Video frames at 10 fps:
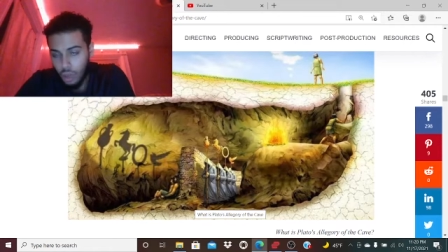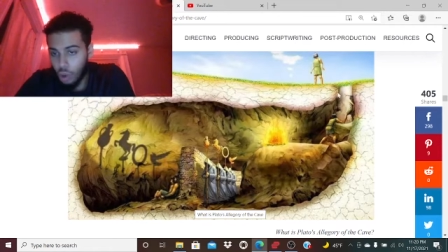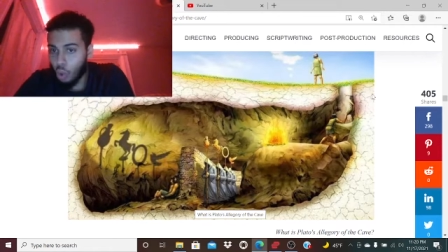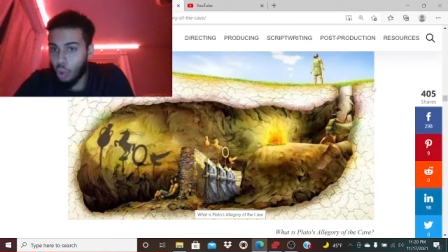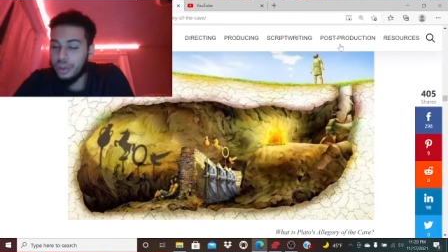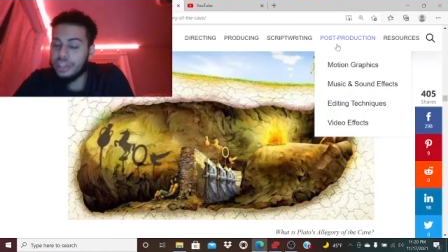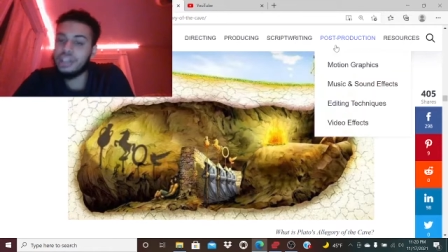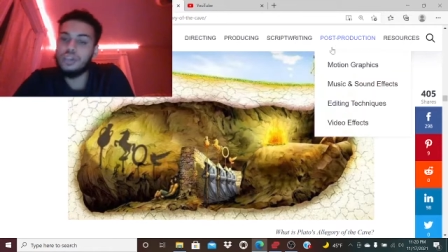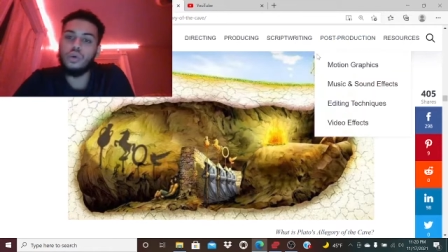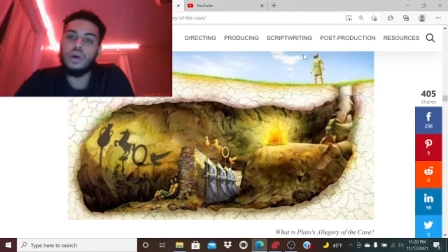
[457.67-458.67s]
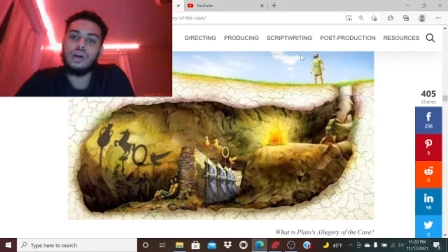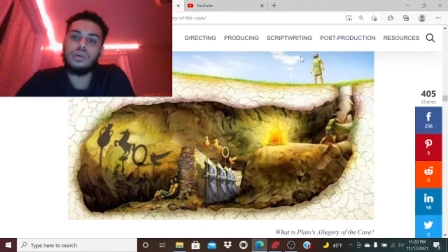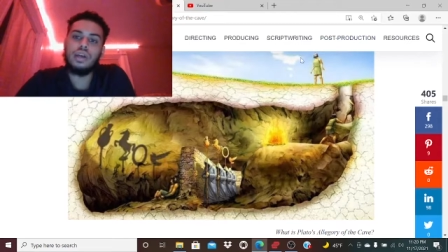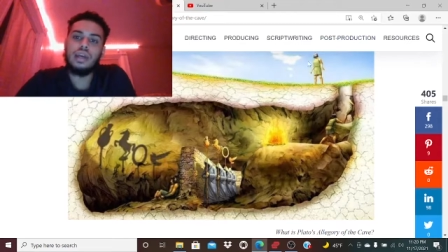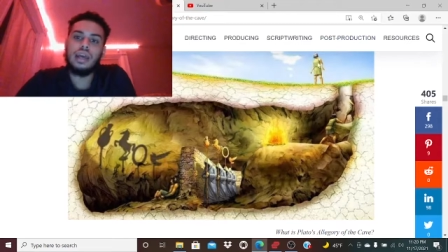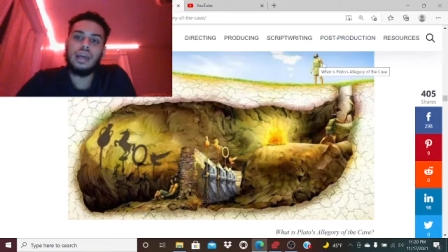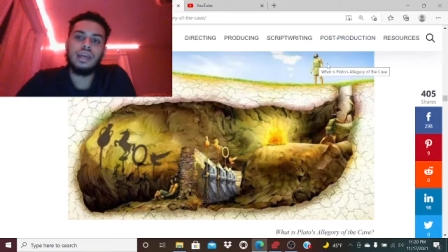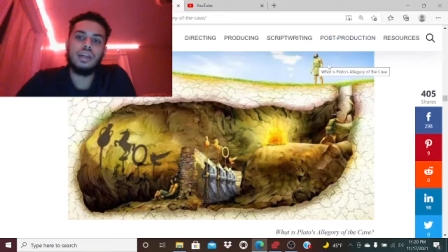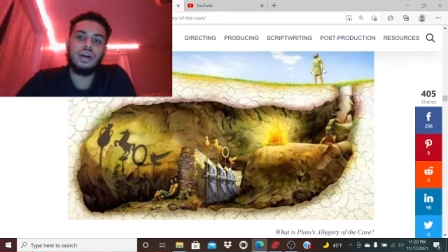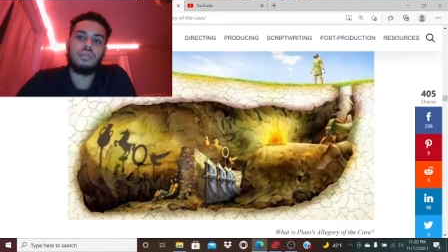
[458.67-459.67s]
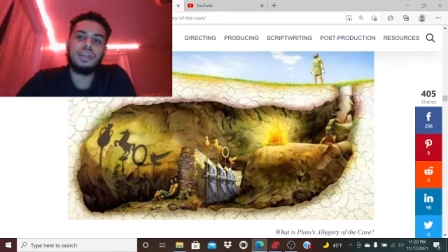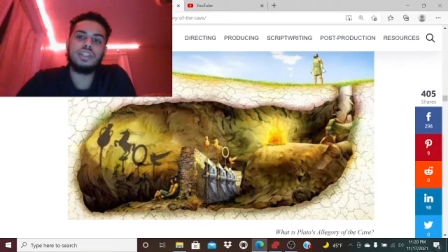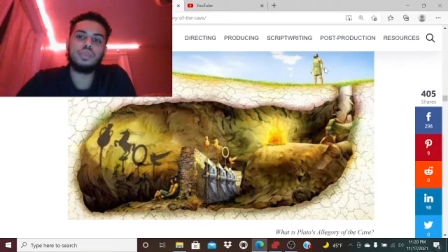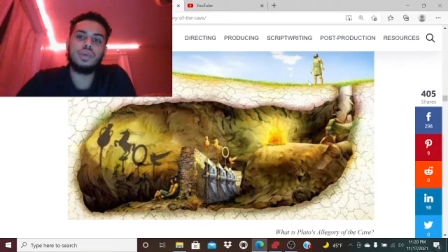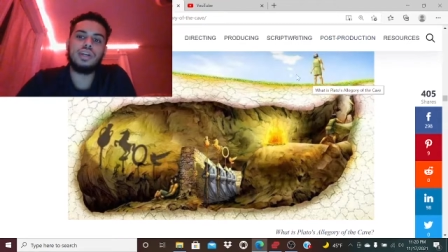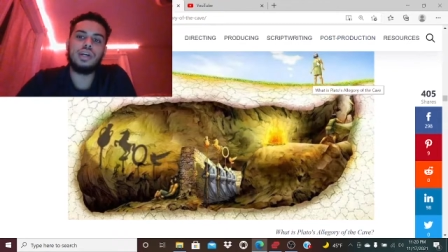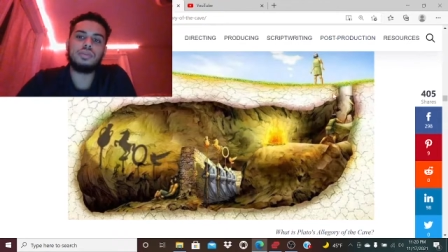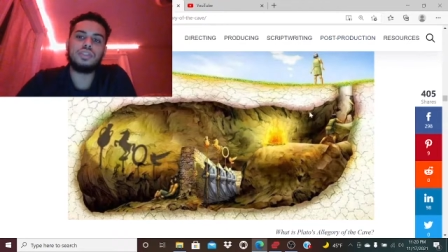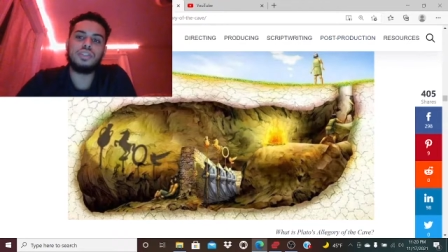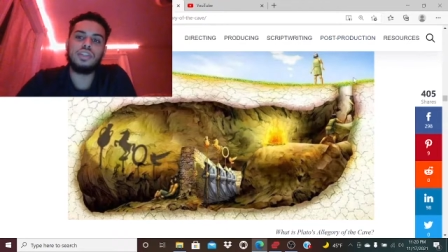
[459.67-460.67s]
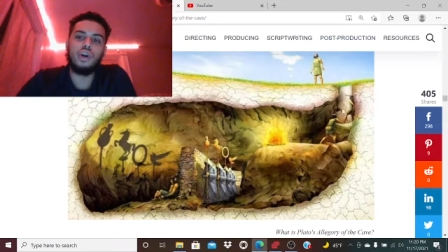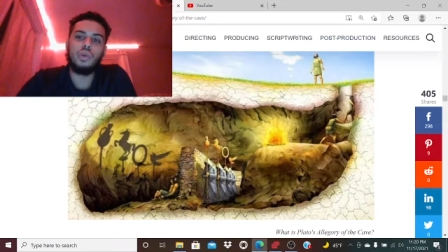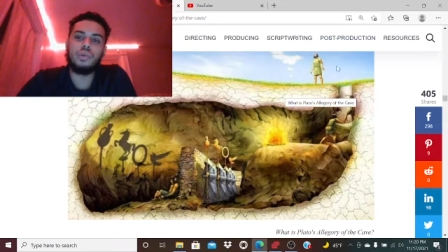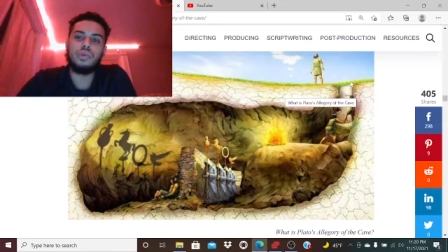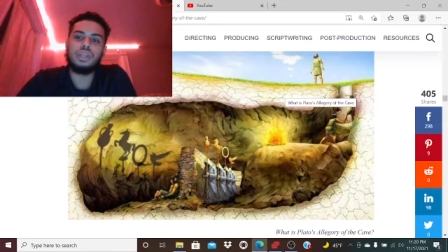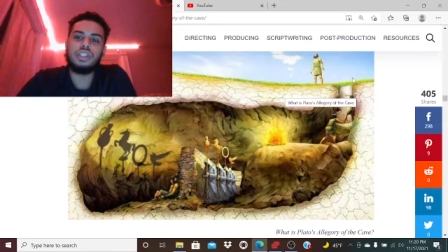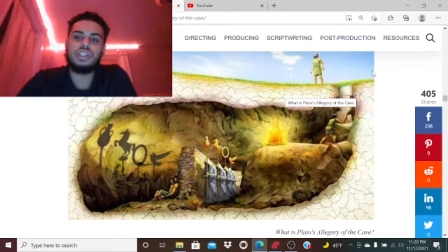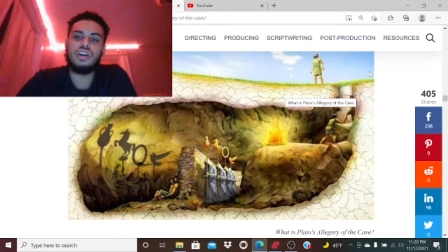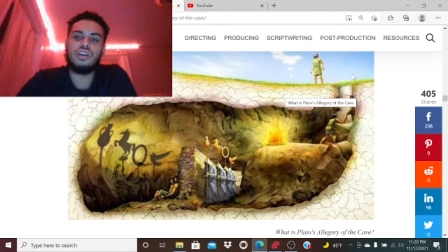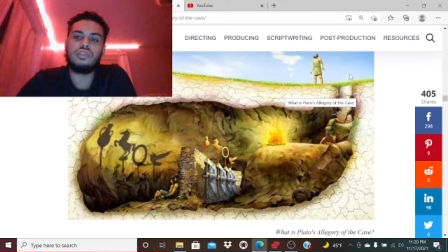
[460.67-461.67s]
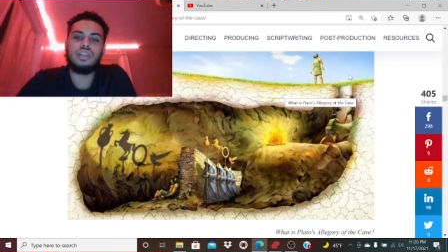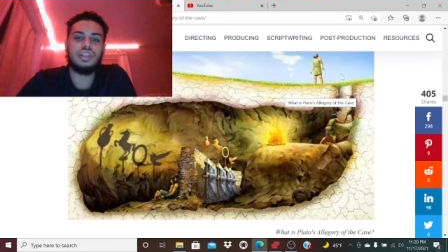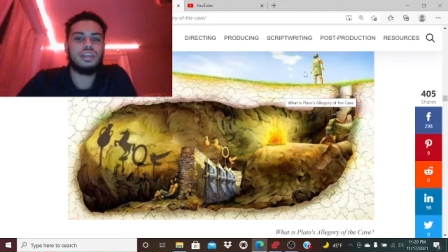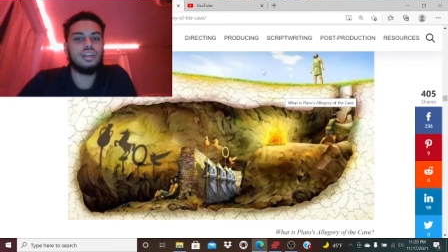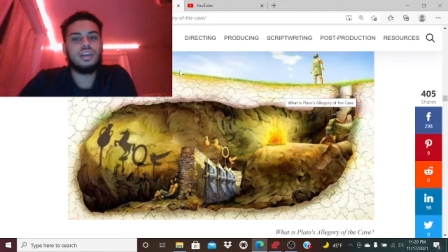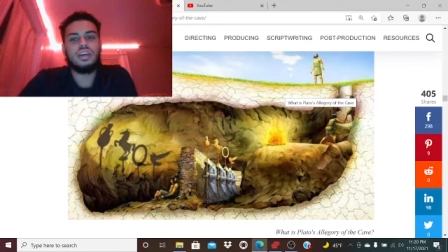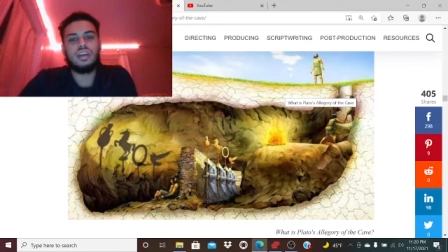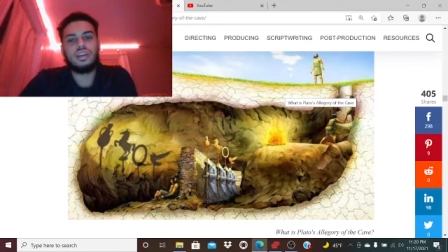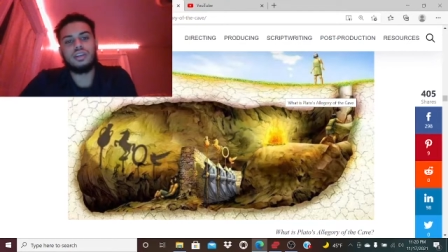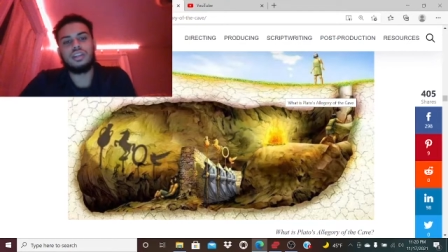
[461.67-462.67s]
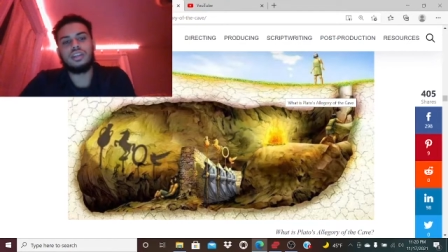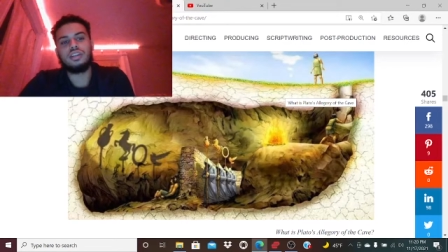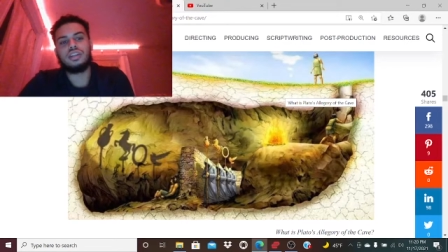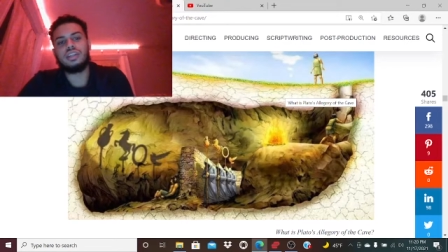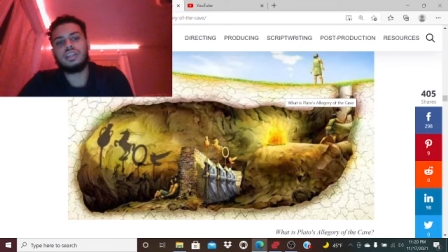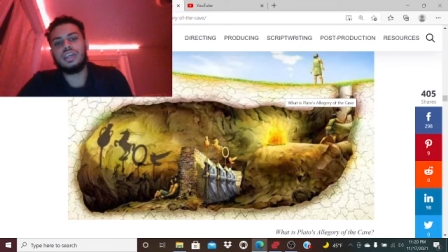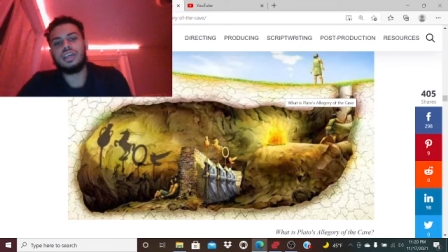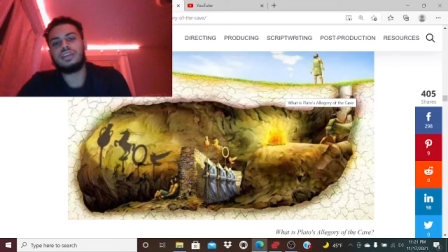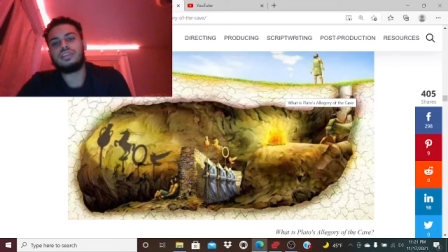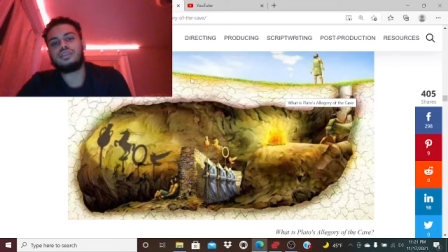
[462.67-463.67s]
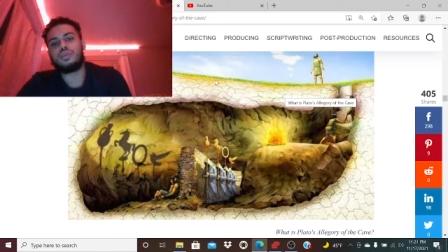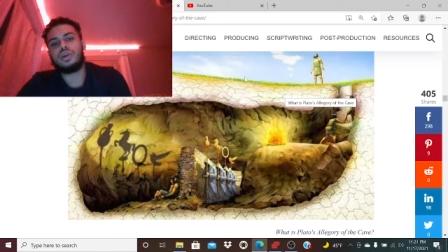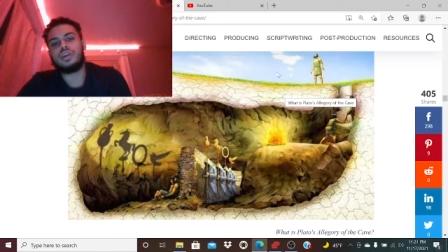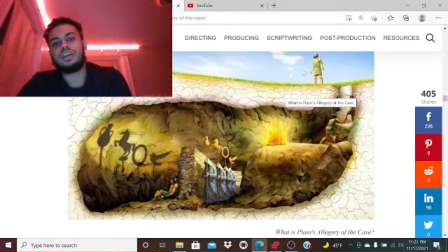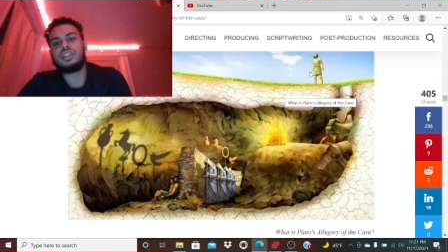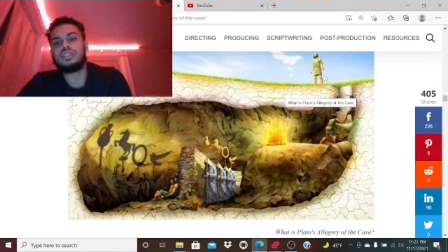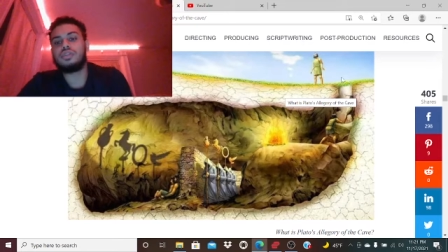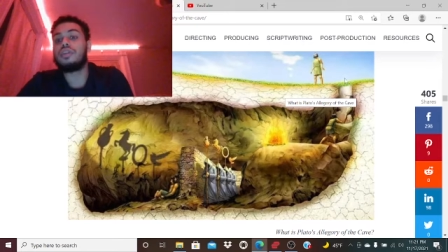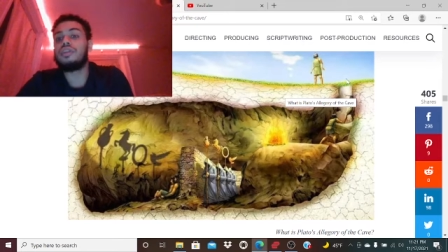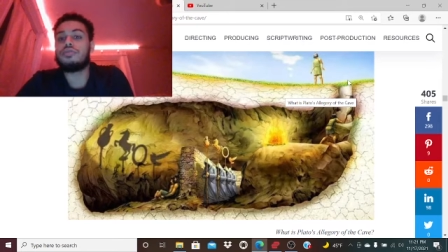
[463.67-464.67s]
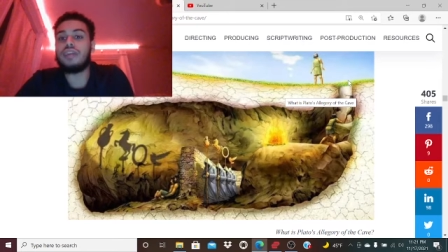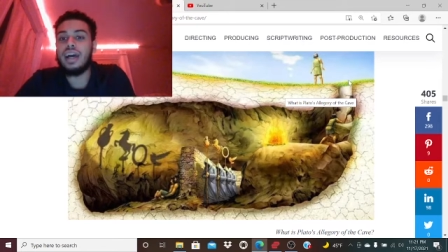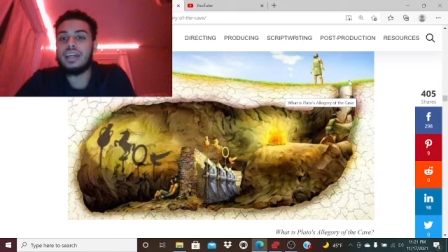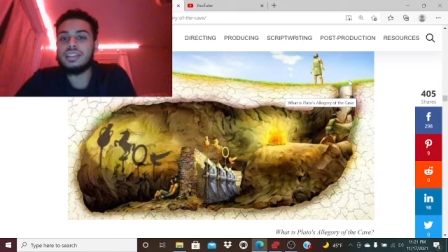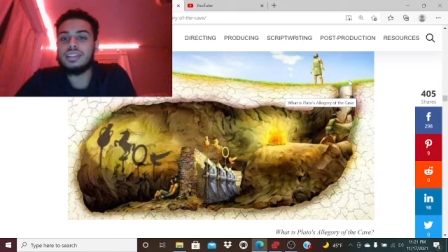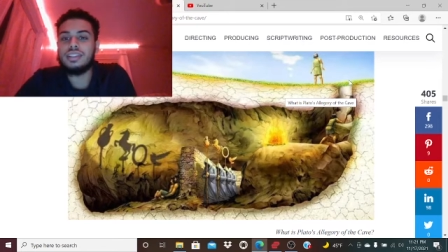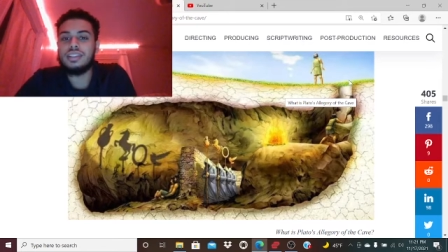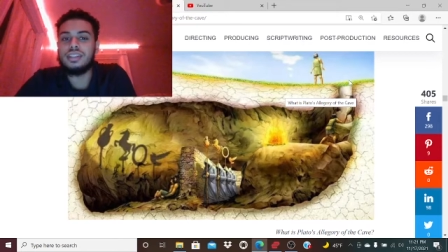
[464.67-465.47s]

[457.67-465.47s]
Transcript: Or he can go out and uh, make his way up to the upper region of the, the the cave, where it is very vast